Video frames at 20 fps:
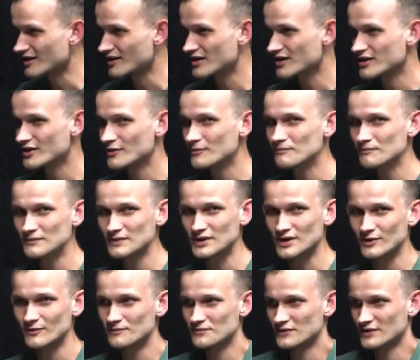So
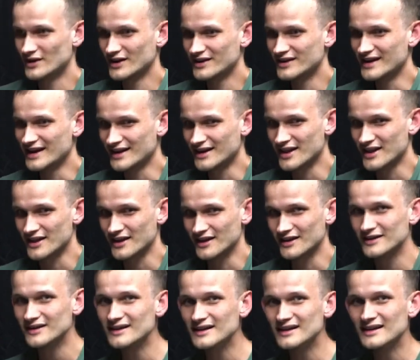on net, it's a
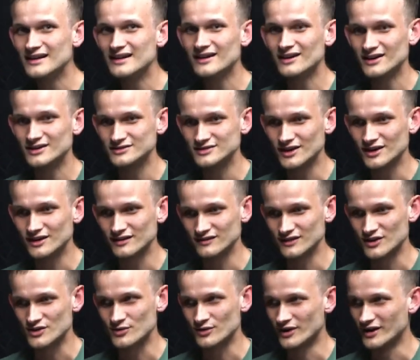luck of
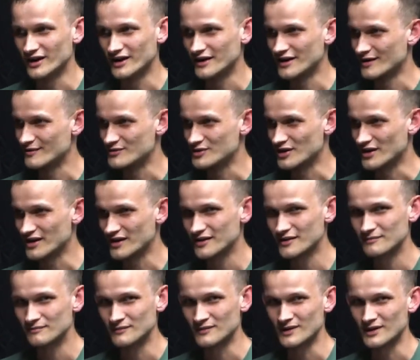the draw, and I'm
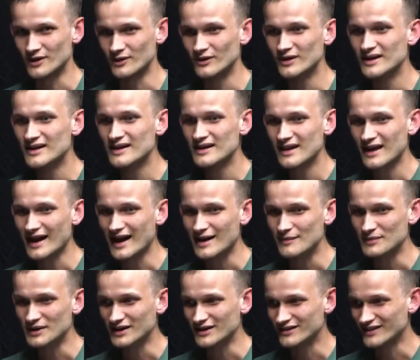just
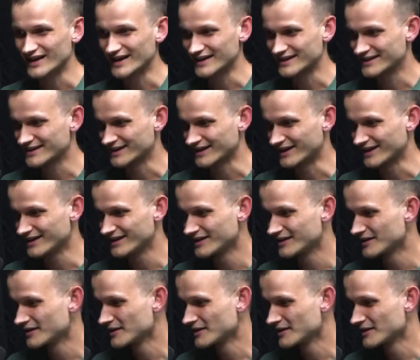happy that